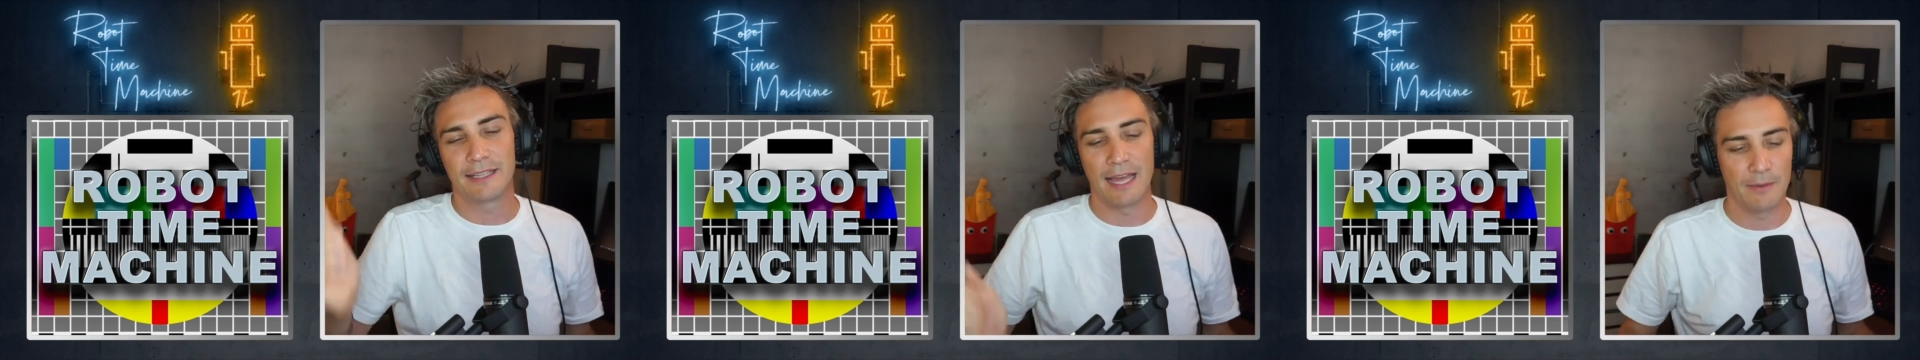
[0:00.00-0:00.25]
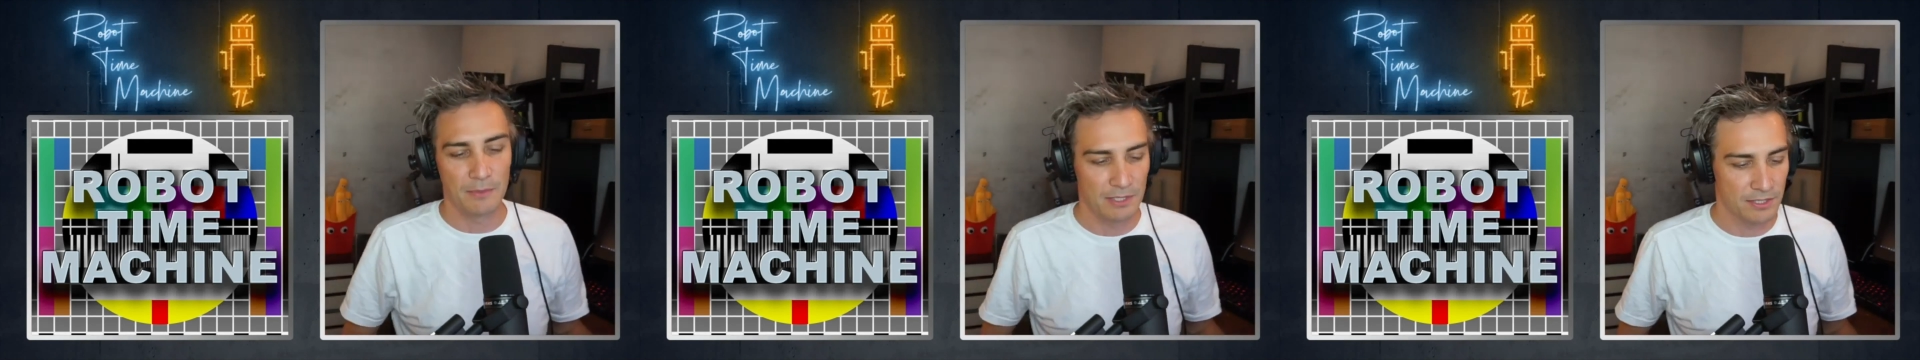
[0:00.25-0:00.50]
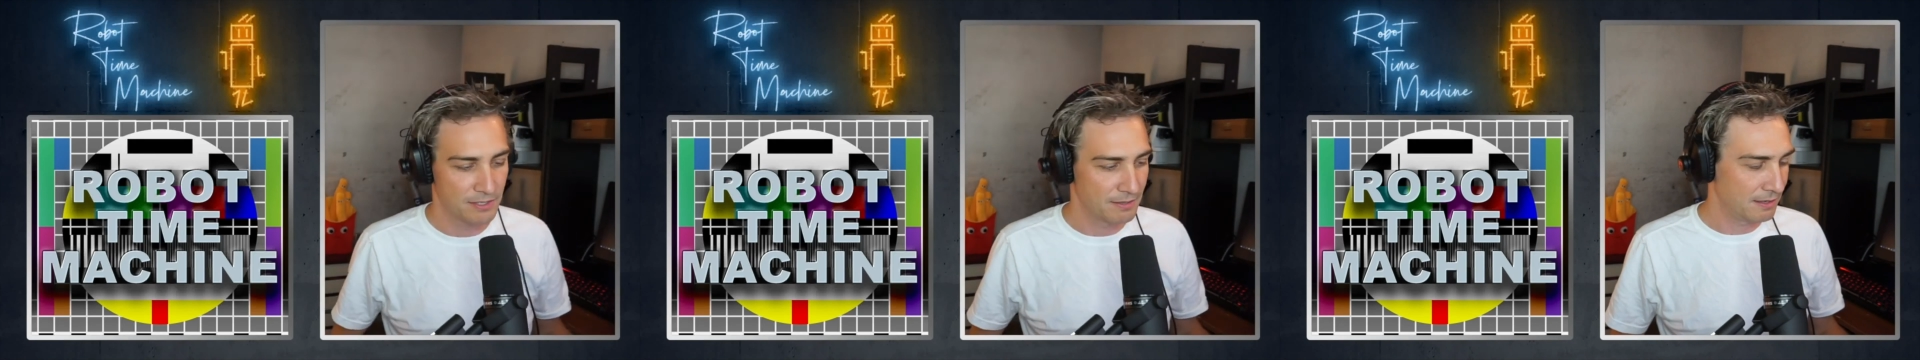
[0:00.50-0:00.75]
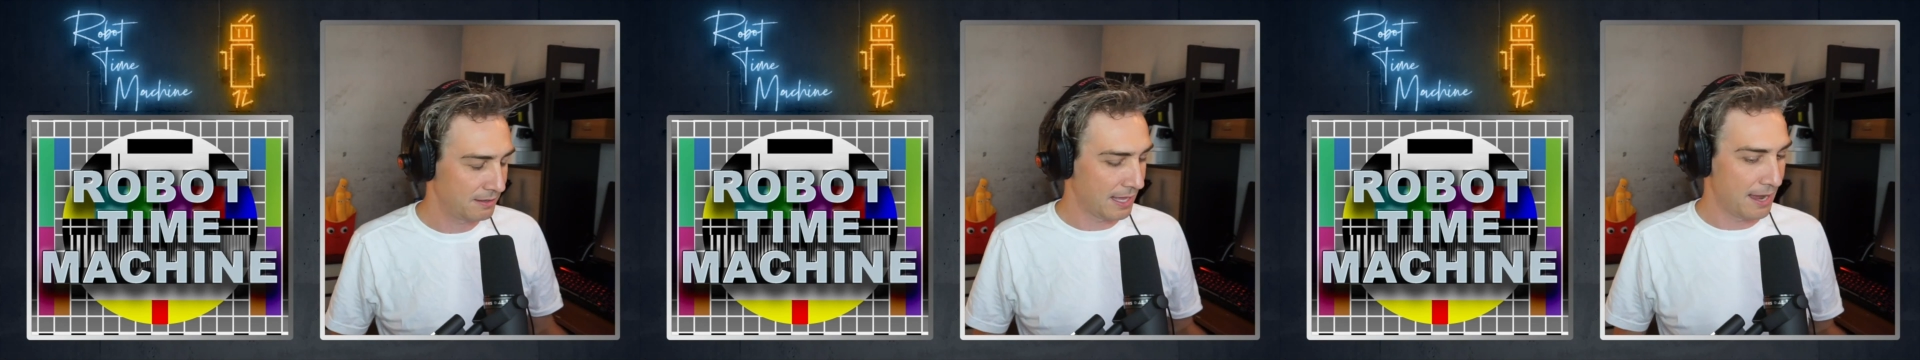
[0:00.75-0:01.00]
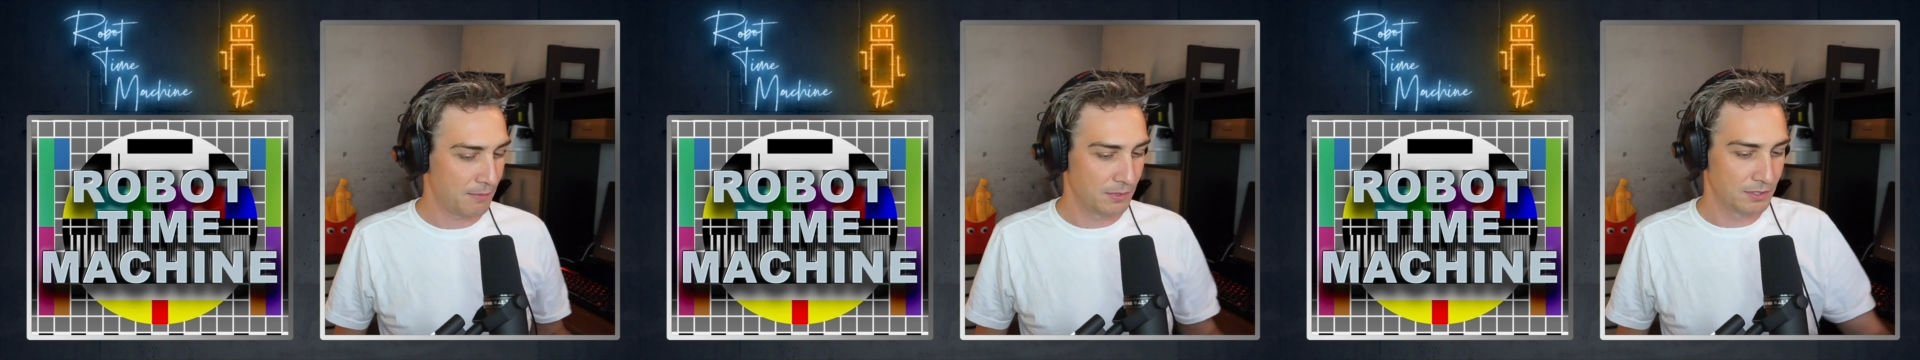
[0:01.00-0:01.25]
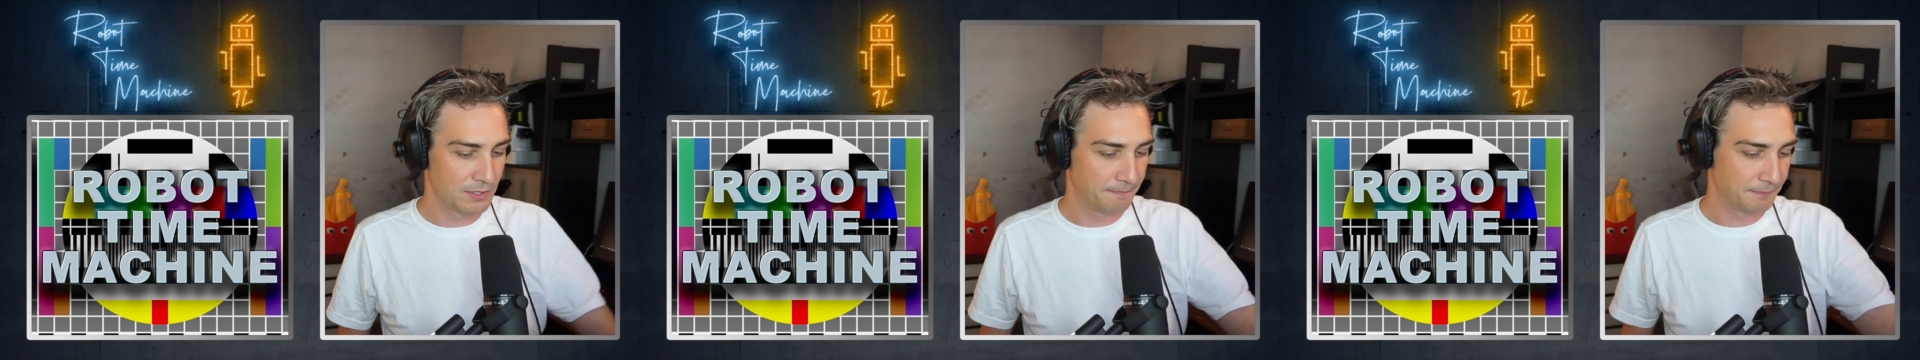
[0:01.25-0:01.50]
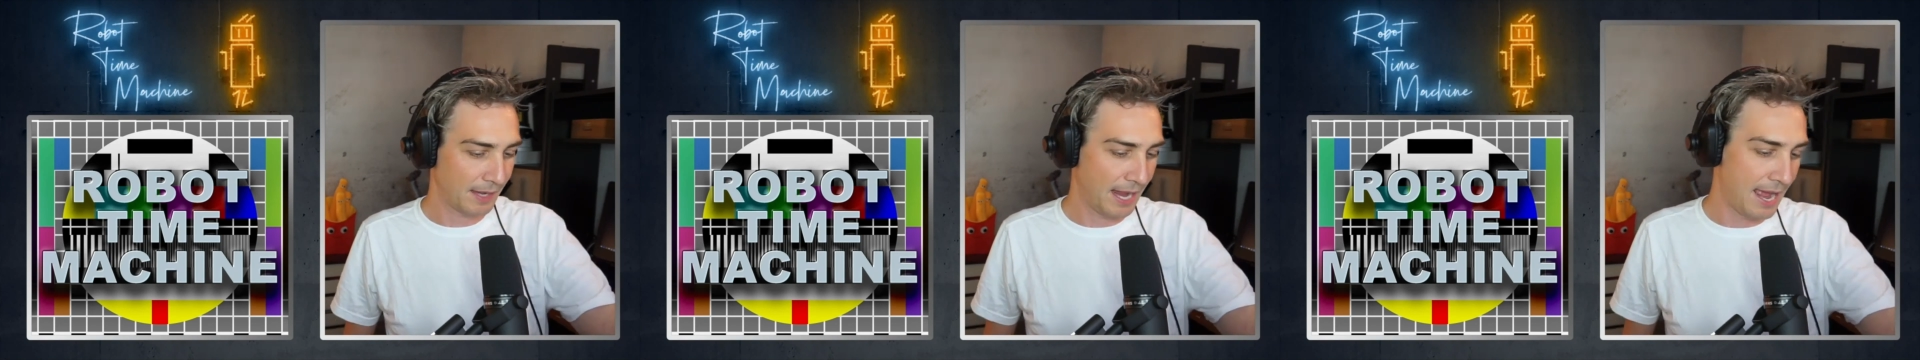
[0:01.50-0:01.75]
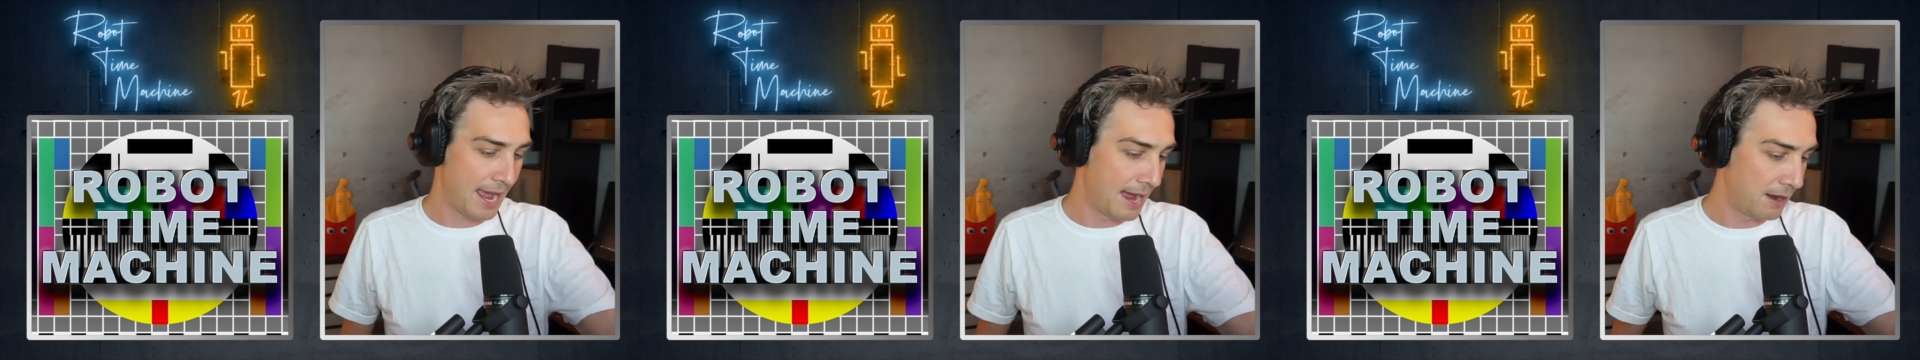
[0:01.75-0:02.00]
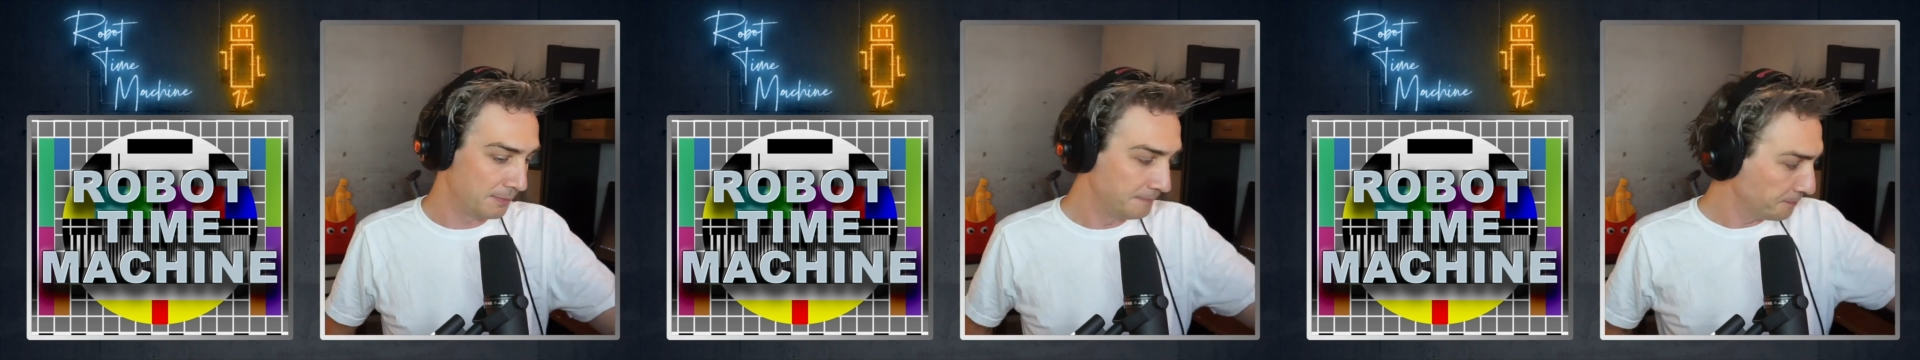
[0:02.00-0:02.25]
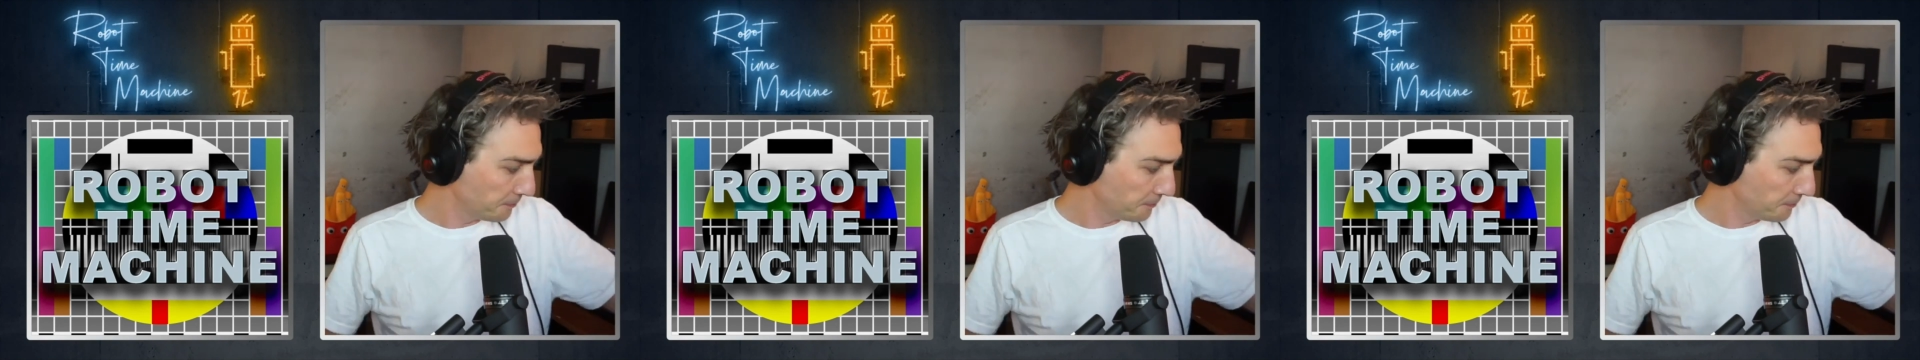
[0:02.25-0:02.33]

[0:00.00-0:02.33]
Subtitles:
That was how